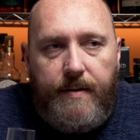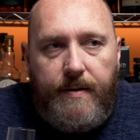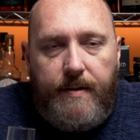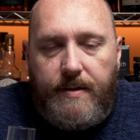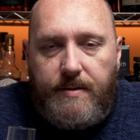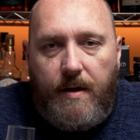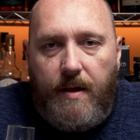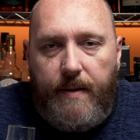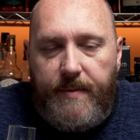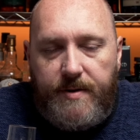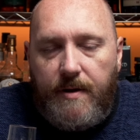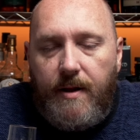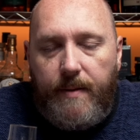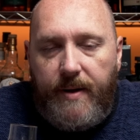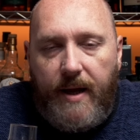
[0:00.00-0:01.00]
That's
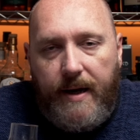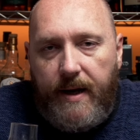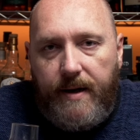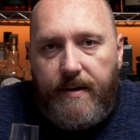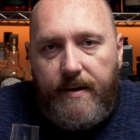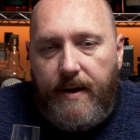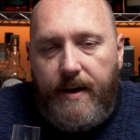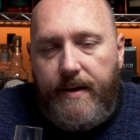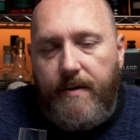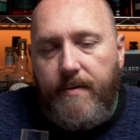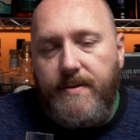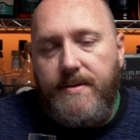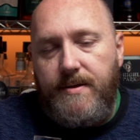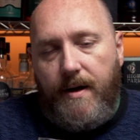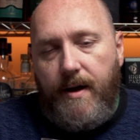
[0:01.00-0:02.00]
all I'm getting. I know
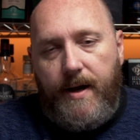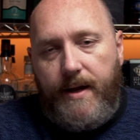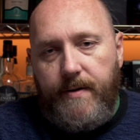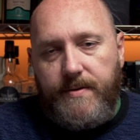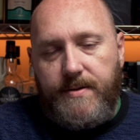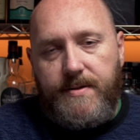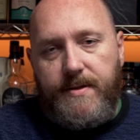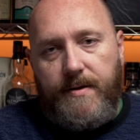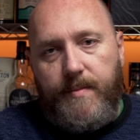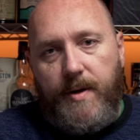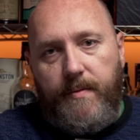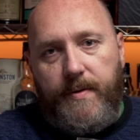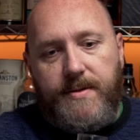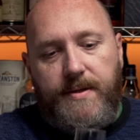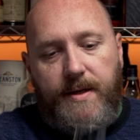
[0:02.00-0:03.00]
it's not. I know it's a single malt
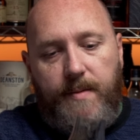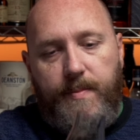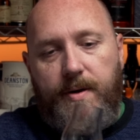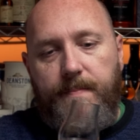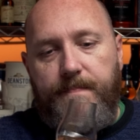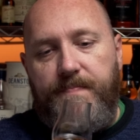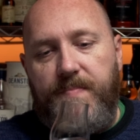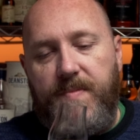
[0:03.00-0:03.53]
whiskey, but